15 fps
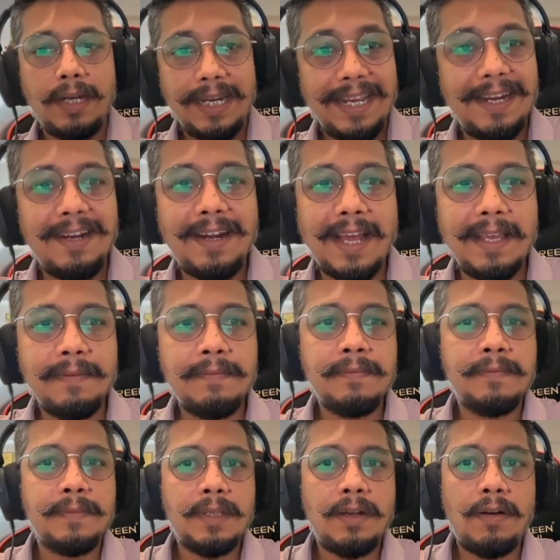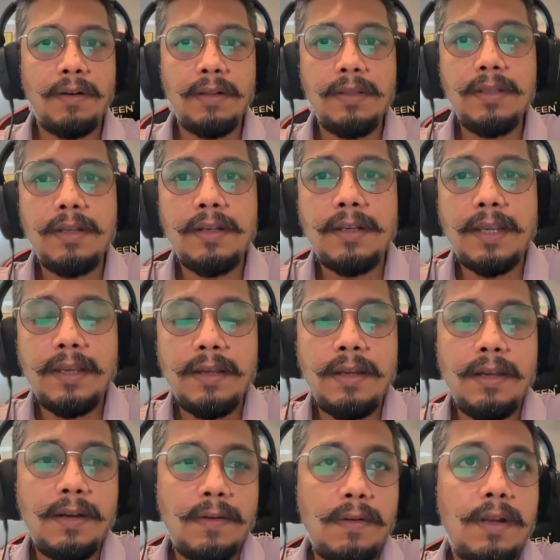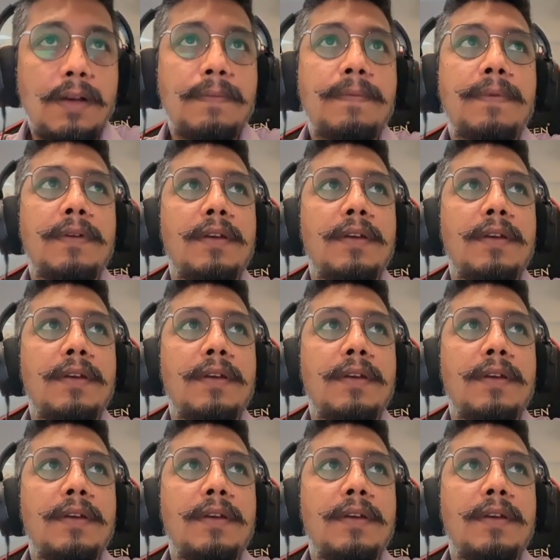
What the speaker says: real time all the rollup,